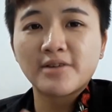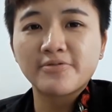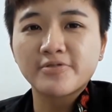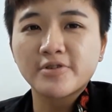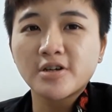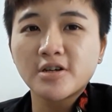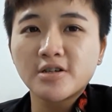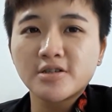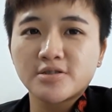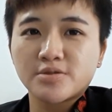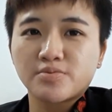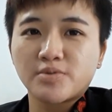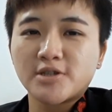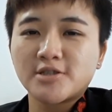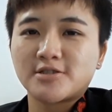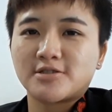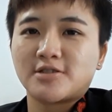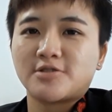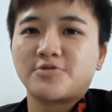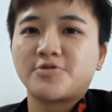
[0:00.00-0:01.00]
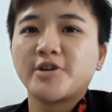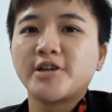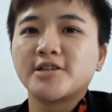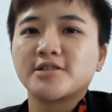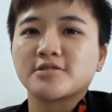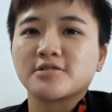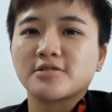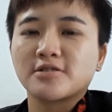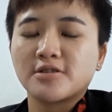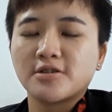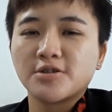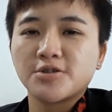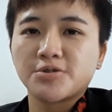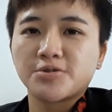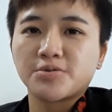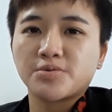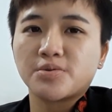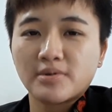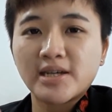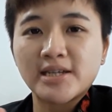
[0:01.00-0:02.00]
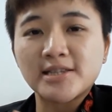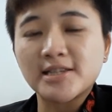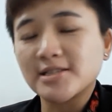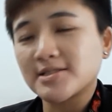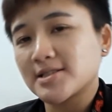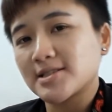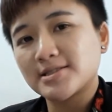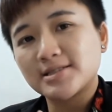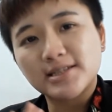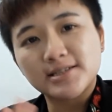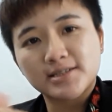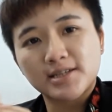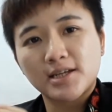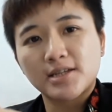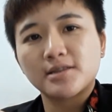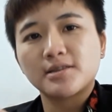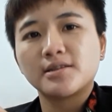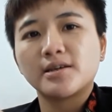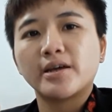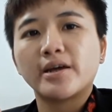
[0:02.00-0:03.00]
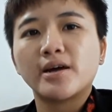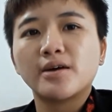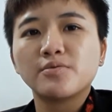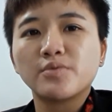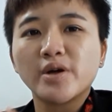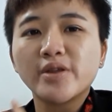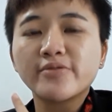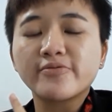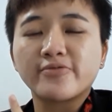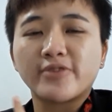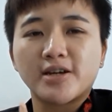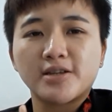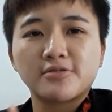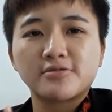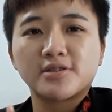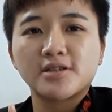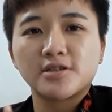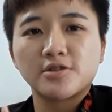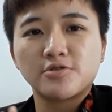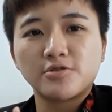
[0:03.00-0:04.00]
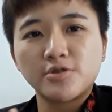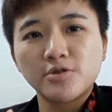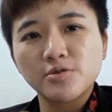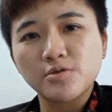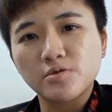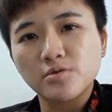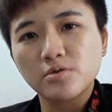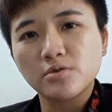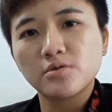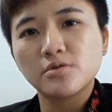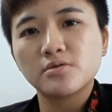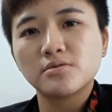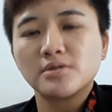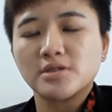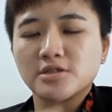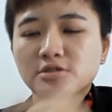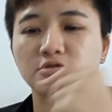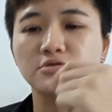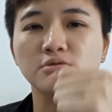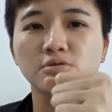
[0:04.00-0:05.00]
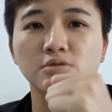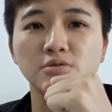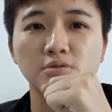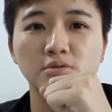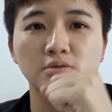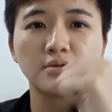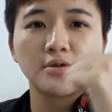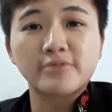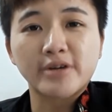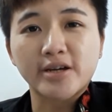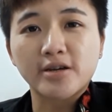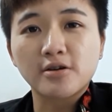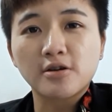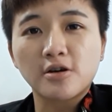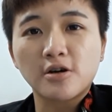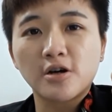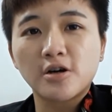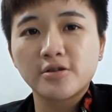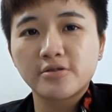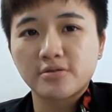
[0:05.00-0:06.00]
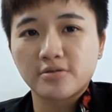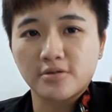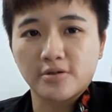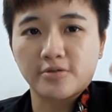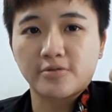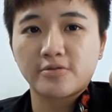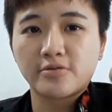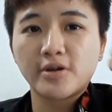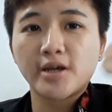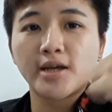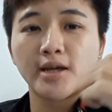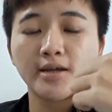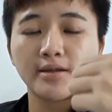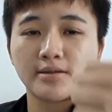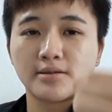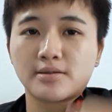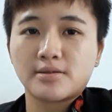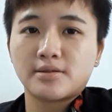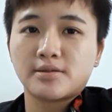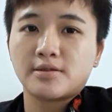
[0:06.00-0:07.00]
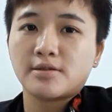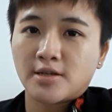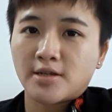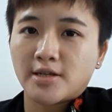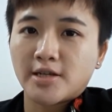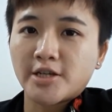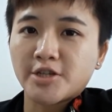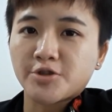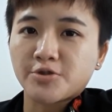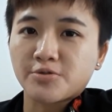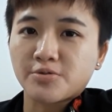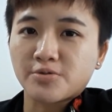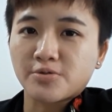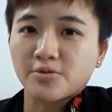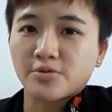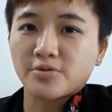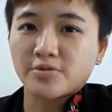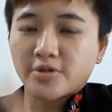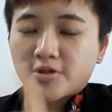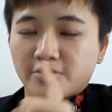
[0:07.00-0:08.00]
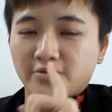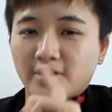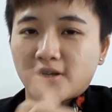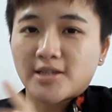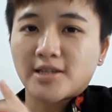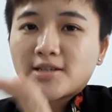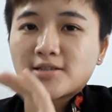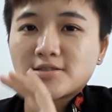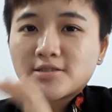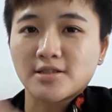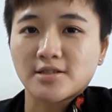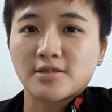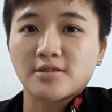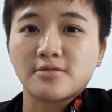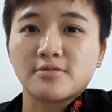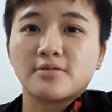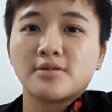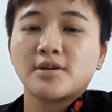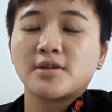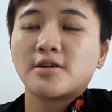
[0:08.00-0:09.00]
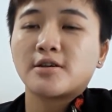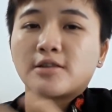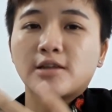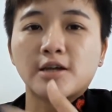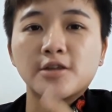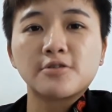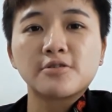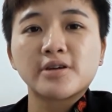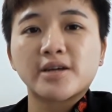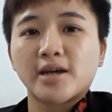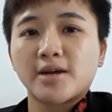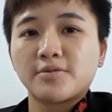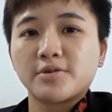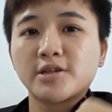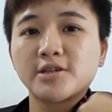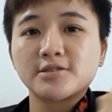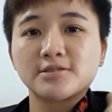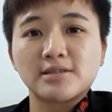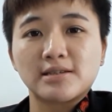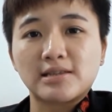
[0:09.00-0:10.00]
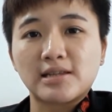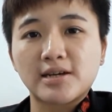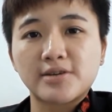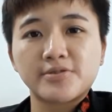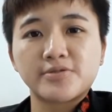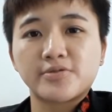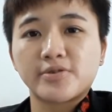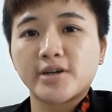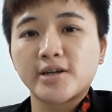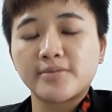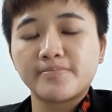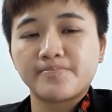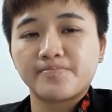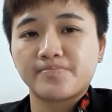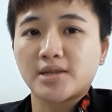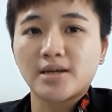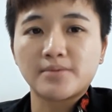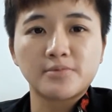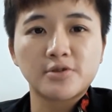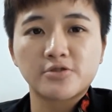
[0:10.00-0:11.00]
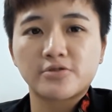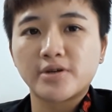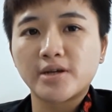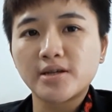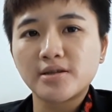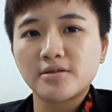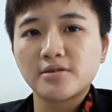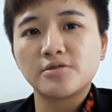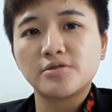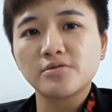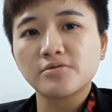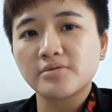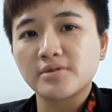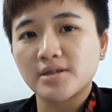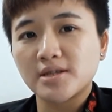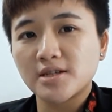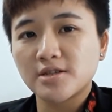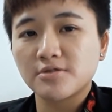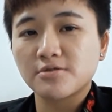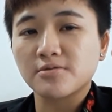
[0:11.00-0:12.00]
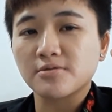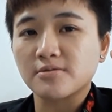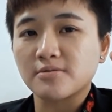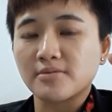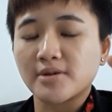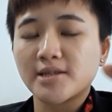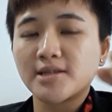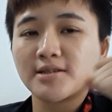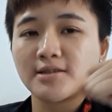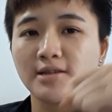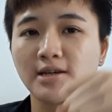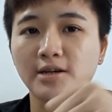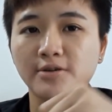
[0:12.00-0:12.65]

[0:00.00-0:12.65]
And of course, once the trade is closed, it doesn't just end there. One final thing you need to do is to record your trade into your trading journal. Now, I don't care whether it's a live trade, demo trade, you need to write it